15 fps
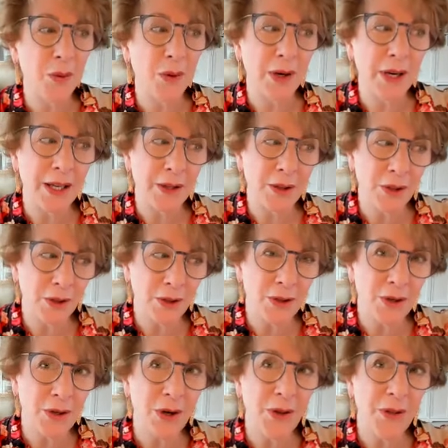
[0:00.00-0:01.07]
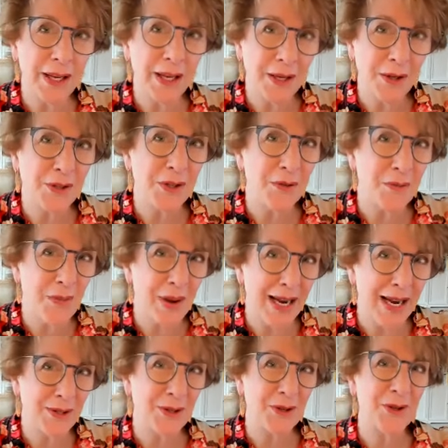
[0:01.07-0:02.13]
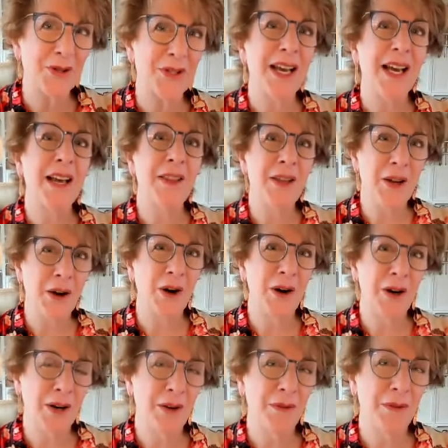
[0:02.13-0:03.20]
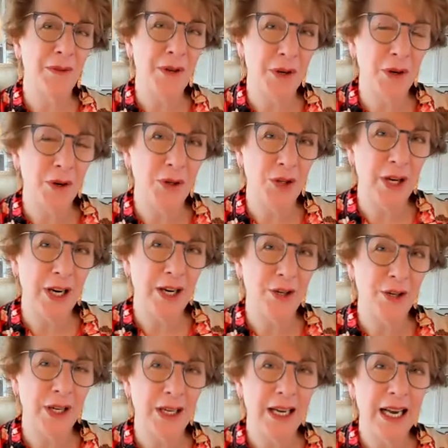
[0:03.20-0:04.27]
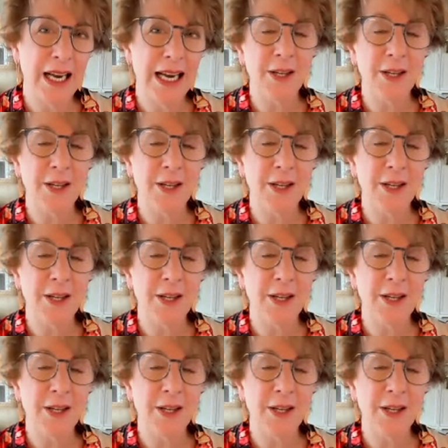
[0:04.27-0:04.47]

where he learned on the heels of masters the art of negotiation.